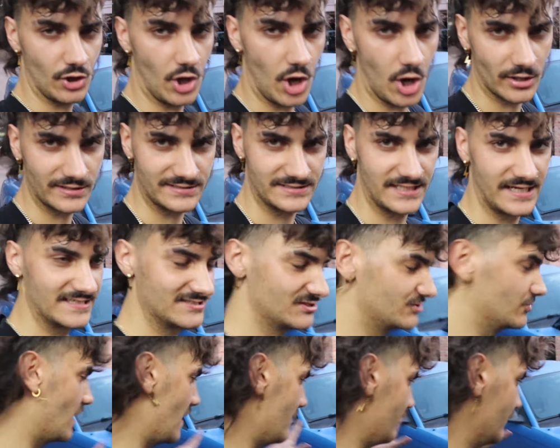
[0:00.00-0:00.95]
long test
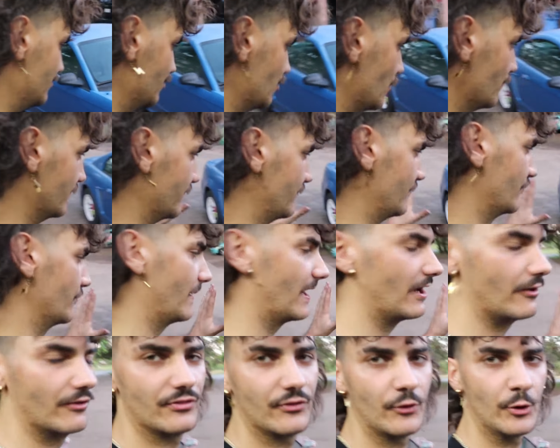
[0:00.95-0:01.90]
drive. I drove it for
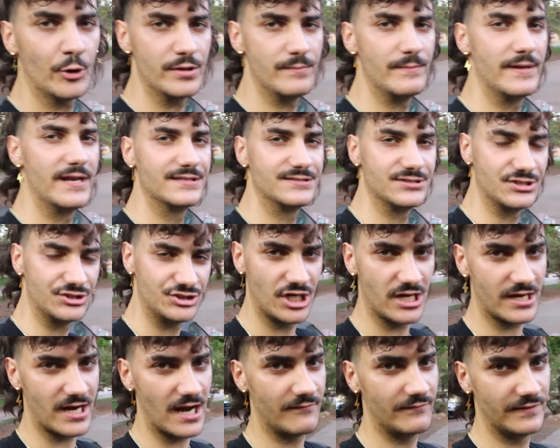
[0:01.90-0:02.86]
about 30 minutes to
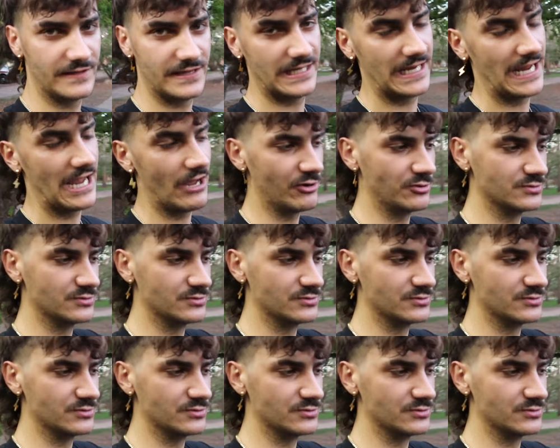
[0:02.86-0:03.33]
check everything out.